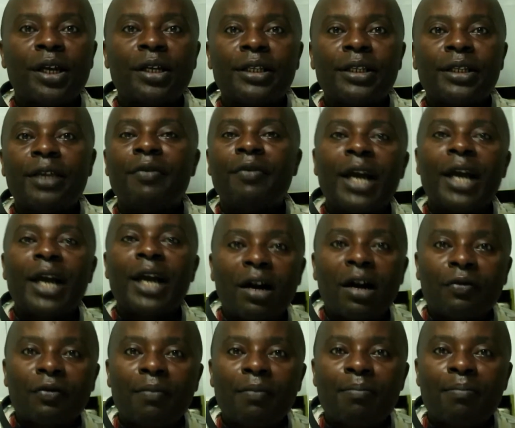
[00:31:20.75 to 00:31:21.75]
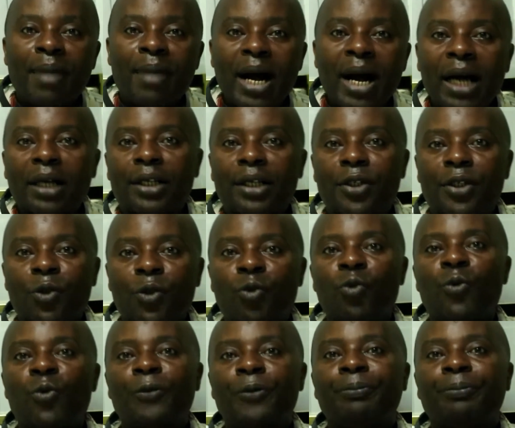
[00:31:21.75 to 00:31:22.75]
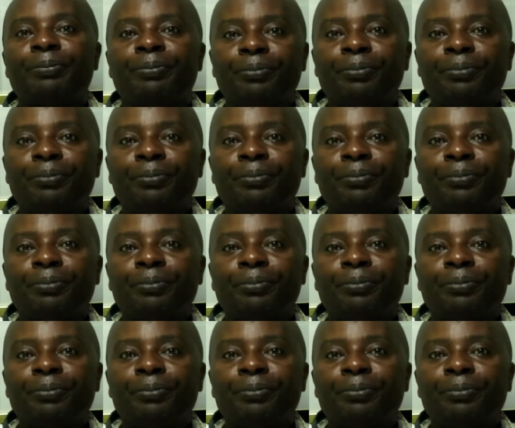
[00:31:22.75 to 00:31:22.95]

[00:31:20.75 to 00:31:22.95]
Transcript: They even have banks to